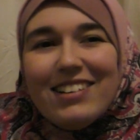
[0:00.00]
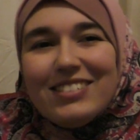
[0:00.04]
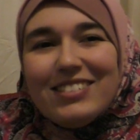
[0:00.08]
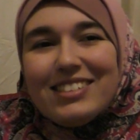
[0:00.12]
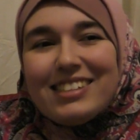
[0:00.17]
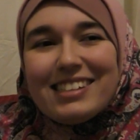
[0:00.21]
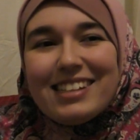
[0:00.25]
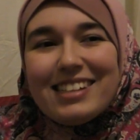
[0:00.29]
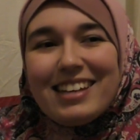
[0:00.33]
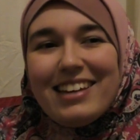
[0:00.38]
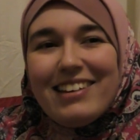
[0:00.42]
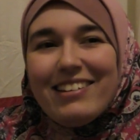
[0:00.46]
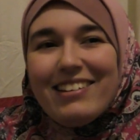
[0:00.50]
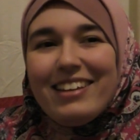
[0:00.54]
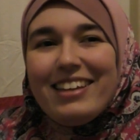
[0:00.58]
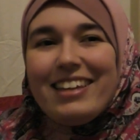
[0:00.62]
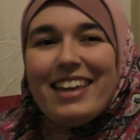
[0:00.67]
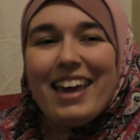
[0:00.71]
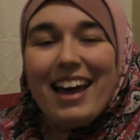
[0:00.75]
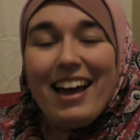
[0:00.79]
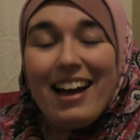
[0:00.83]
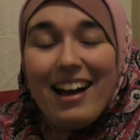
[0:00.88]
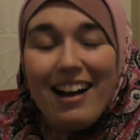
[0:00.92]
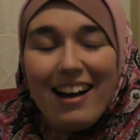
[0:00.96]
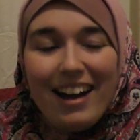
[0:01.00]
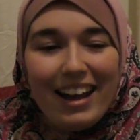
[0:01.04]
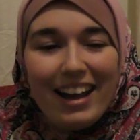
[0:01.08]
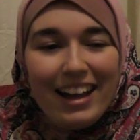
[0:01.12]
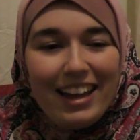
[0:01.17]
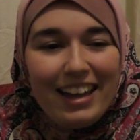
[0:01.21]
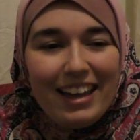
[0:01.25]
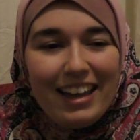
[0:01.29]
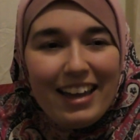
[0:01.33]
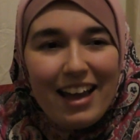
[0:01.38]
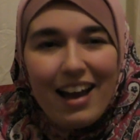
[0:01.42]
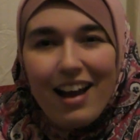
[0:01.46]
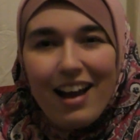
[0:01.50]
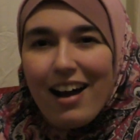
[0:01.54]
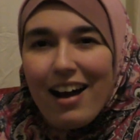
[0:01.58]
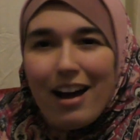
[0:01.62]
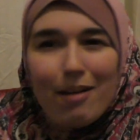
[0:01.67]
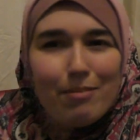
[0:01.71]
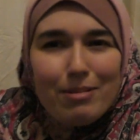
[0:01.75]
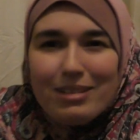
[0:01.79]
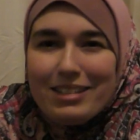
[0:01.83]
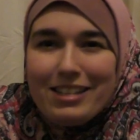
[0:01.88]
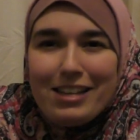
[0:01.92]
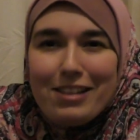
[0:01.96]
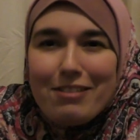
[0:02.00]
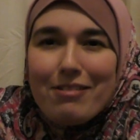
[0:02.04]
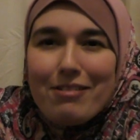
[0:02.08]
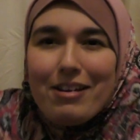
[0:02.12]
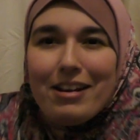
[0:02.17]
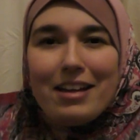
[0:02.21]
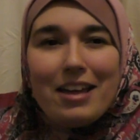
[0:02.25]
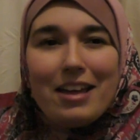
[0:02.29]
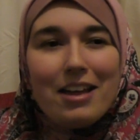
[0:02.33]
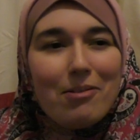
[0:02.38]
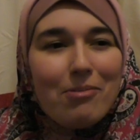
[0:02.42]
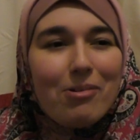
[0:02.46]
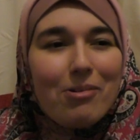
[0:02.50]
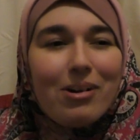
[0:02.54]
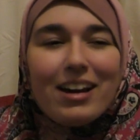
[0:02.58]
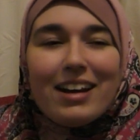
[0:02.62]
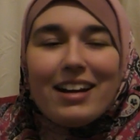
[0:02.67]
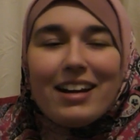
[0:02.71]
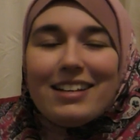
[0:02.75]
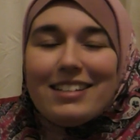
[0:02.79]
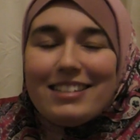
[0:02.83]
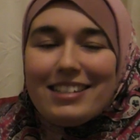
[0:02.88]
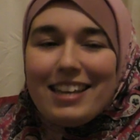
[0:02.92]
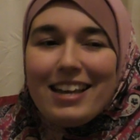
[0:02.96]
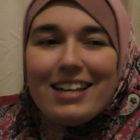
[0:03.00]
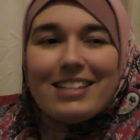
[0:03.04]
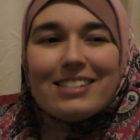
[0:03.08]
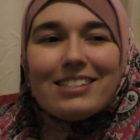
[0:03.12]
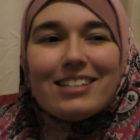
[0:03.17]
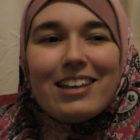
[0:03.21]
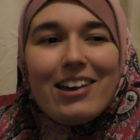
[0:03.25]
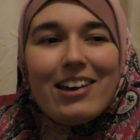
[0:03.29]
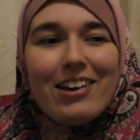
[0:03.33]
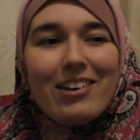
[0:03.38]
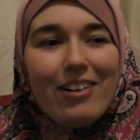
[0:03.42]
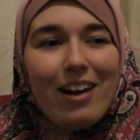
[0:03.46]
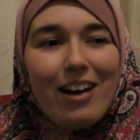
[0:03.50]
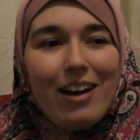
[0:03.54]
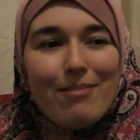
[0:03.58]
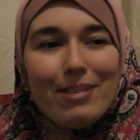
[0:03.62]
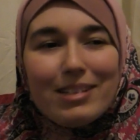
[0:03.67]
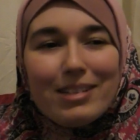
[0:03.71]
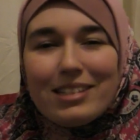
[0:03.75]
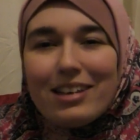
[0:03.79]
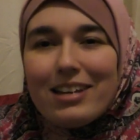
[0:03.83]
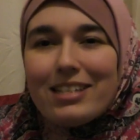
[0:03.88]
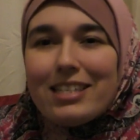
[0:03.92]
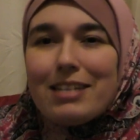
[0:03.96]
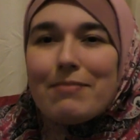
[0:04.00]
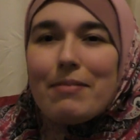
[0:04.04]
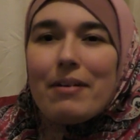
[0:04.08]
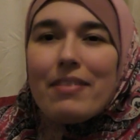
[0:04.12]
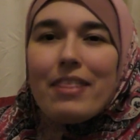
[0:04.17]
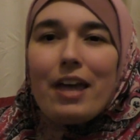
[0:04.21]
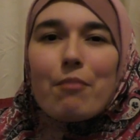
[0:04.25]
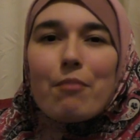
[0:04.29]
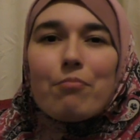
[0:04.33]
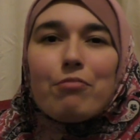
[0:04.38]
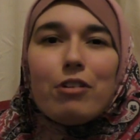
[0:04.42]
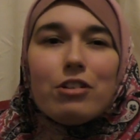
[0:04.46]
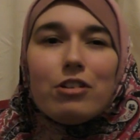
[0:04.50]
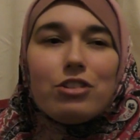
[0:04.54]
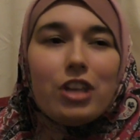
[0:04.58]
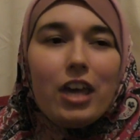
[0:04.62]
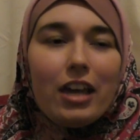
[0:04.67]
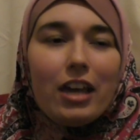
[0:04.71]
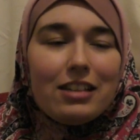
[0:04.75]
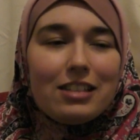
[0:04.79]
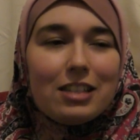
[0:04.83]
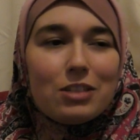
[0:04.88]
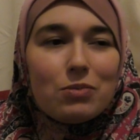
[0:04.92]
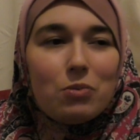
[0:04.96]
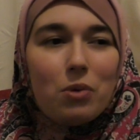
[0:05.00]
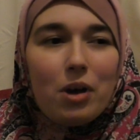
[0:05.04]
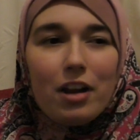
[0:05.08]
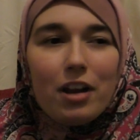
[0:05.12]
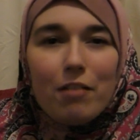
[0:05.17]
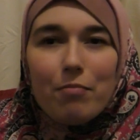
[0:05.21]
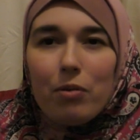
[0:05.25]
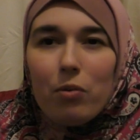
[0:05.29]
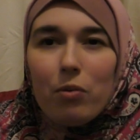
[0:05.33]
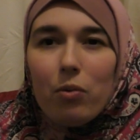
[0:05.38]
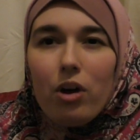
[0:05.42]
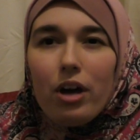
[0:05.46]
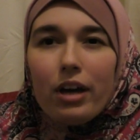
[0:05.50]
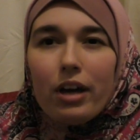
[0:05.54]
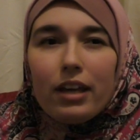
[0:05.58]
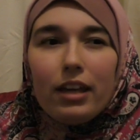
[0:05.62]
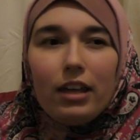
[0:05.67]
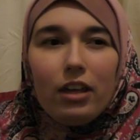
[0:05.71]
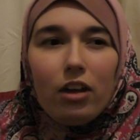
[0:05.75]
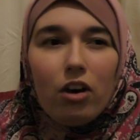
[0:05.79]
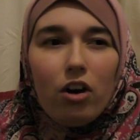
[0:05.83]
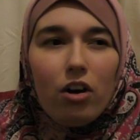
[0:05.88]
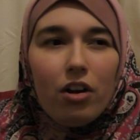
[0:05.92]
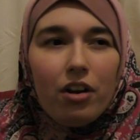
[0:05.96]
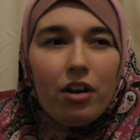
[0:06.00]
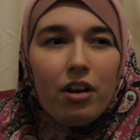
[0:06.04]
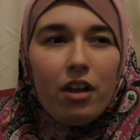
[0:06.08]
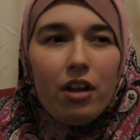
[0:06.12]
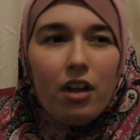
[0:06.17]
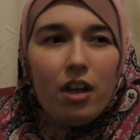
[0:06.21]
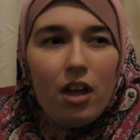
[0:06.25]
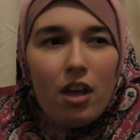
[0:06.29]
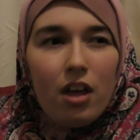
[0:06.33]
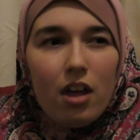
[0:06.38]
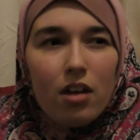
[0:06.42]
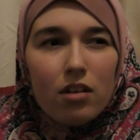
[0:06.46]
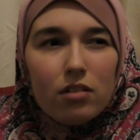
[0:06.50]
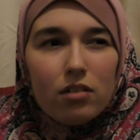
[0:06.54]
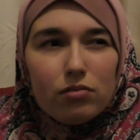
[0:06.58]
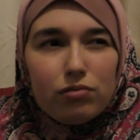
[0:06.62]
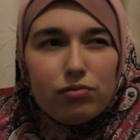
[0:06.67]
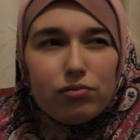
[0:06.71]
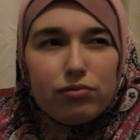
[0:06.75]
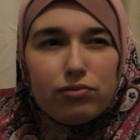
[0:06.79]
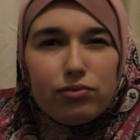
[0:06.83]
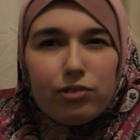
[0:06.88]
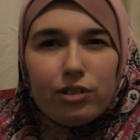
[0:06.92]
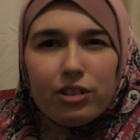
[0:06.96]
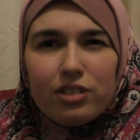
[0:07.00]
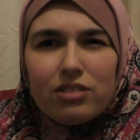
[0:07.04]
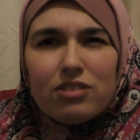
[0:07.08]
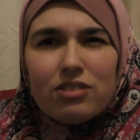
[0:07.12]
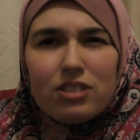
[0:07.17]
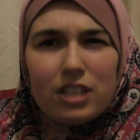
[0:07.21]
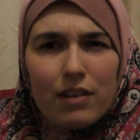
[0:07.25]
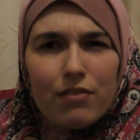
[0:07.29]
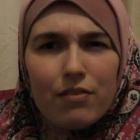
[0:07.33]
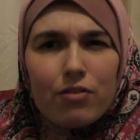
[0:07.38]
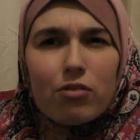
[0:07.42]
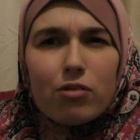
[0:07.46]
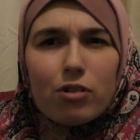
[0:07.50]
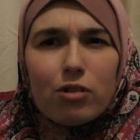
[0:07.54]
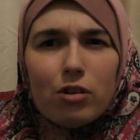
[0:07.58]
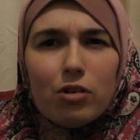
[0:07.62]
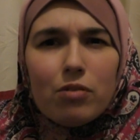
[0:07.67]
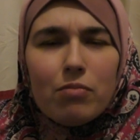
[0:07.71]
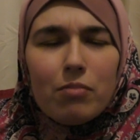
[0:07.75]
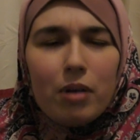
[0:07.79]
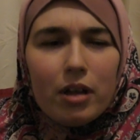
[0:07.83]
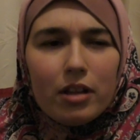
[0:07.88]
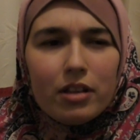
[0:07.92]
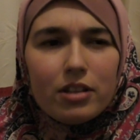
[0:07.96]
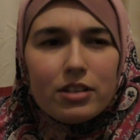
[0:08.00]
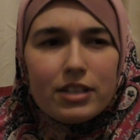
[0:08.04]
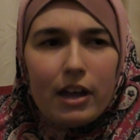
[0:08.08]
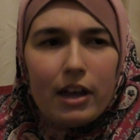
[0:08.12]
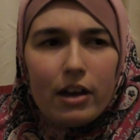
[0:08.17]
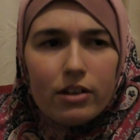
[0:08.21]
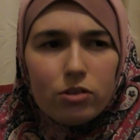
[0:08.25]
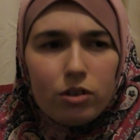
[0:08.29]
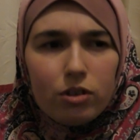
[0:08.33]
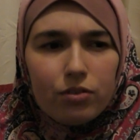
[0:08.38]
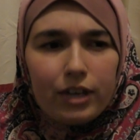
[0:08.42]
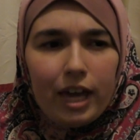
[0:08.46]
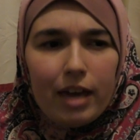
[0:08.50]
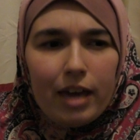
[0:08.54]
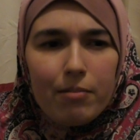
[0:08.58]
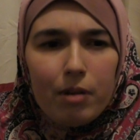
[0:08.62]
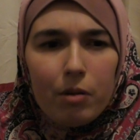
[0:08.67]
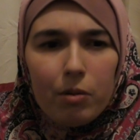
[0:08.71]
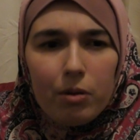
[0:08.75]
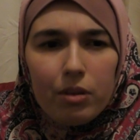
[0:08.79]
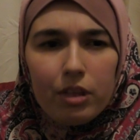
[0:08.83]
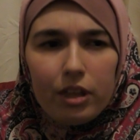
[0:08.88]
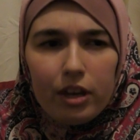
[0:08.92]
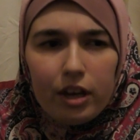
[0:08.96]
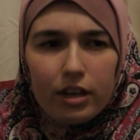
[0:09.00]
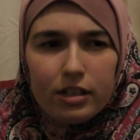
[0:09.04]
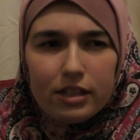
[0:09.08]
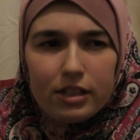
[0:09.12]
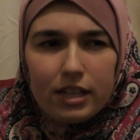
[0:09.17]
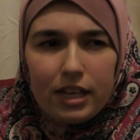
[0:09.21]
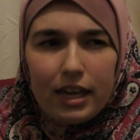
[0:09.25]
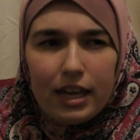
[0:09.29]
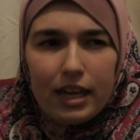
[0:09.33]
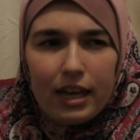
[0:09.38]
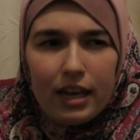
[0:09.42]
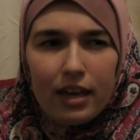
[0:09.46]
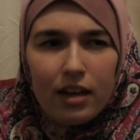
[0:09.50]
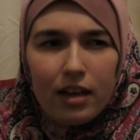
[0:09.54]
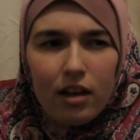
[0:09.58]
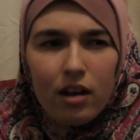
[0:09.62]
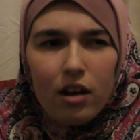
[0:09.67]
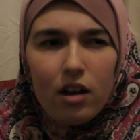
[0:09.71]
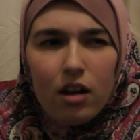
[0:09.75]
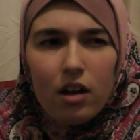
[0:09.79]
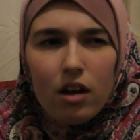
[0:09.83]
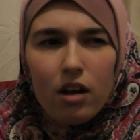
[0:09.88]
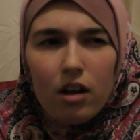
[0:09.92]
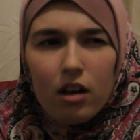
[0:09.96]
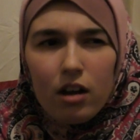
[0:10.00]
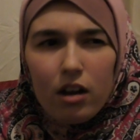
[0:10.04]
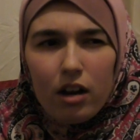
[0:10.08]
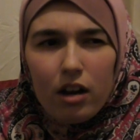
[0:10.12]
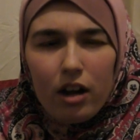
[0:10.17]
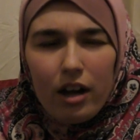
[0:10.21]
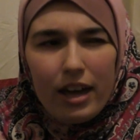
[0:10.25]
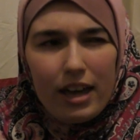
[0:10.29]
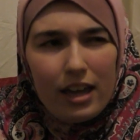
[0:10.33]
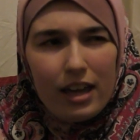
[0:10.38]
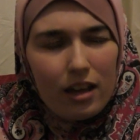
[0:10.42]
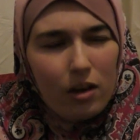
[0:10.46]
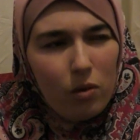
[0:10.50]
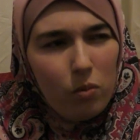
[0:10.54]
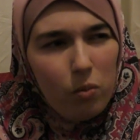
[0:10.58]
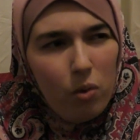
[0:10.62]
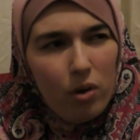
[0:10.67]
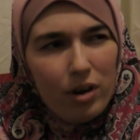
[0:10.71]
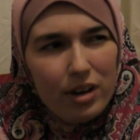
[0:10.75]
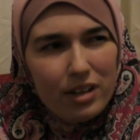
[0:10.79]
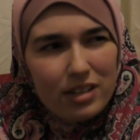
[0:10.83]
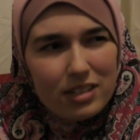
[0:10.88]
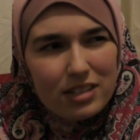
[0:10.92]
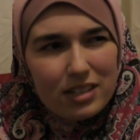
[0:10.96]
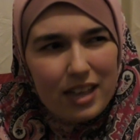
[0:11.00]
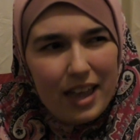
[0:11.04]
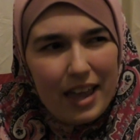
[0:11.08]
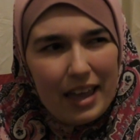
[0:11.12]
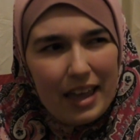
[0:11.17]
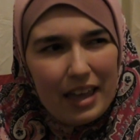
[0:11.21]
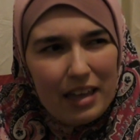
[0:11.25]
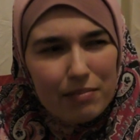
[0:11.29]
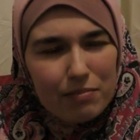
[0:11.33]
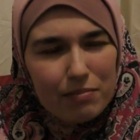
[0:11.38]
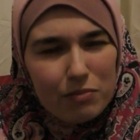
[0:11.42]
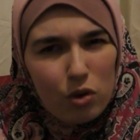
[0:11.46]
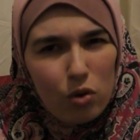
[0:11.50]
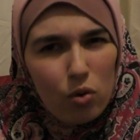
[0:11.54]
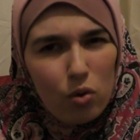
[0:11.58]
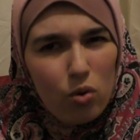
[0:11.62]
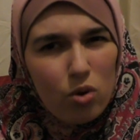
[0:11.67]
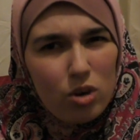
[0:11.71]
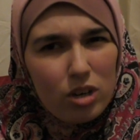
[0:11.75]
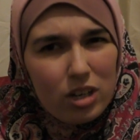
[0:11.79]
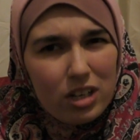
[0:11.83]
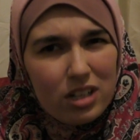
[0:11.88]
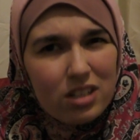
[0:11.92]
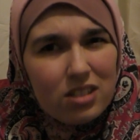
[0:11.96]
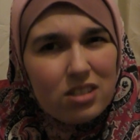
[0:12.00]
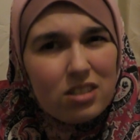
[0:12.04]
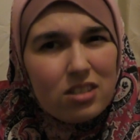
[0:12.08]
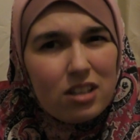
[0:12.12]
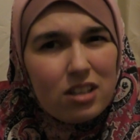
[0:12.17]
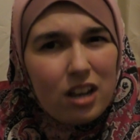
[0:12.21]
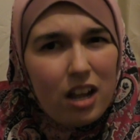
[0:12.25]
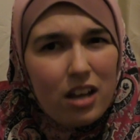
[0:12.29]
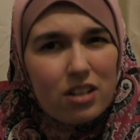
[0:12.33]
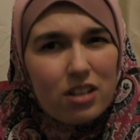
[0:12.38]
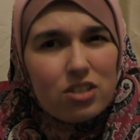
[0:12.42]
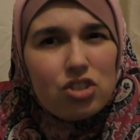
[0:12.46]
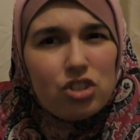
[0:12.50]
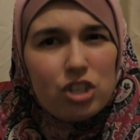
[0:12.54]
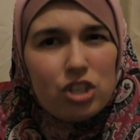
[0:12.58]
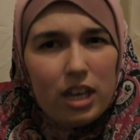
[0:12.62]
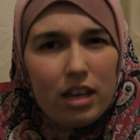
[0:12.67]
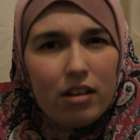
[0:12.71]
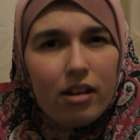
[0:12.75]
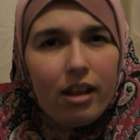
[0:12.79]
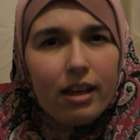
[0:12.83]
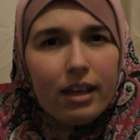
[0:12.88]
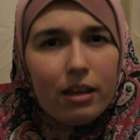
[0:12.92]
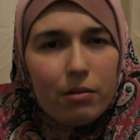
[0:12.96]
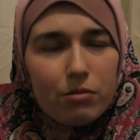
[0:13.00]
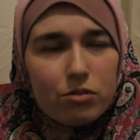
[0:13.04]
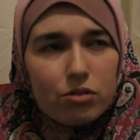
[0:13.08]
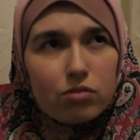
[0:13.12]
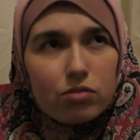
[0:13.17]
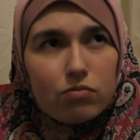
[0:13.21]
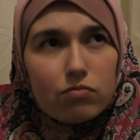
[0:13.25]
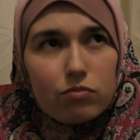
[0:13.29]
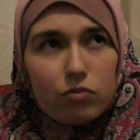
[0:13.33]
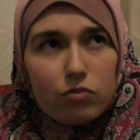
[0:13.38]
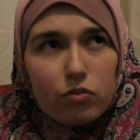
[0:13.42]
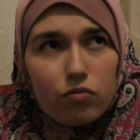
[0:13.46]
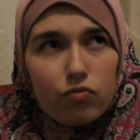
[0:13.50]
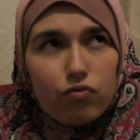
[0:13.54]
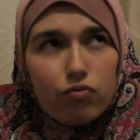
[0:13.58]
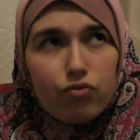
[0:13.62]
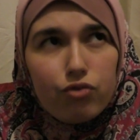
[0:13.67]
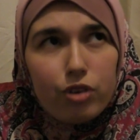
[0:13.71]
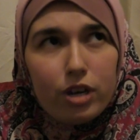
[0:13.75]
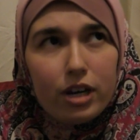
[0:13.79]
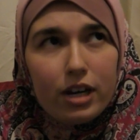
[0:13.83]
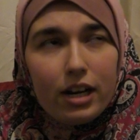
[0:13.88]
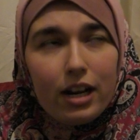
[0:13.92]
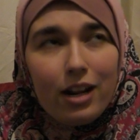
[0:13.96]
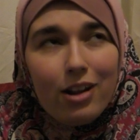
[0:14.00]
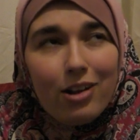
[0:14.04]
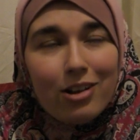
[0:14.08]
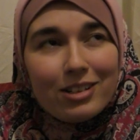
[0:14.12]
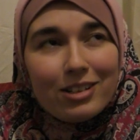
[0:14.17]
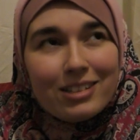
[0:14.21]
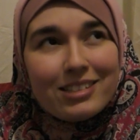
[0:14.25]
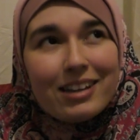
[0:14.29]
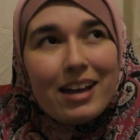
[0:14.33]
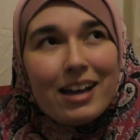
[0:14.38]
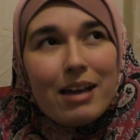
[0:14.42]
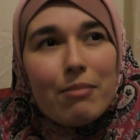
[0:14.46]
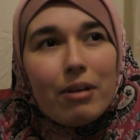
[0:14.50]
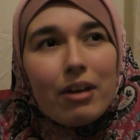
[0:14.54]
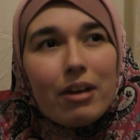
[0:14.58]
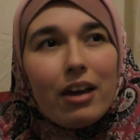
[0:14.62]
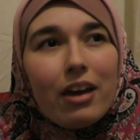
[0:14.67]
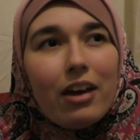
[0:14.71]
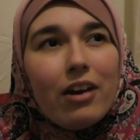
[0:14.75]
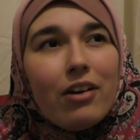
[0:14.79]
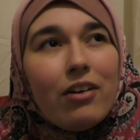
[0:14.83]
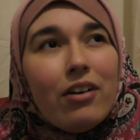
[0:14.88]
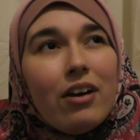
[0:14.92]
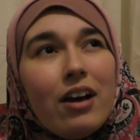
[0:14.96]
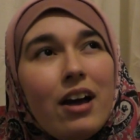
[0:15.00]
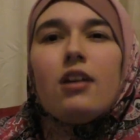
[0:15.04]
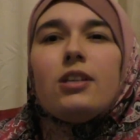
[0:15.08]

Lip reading: So yeah, I'm a Slytherin, what can I say? So I'm excited about that project because it's one I've been working on for several months now. I sort of came up with the idea I want to say August last year, it was a really long time ago.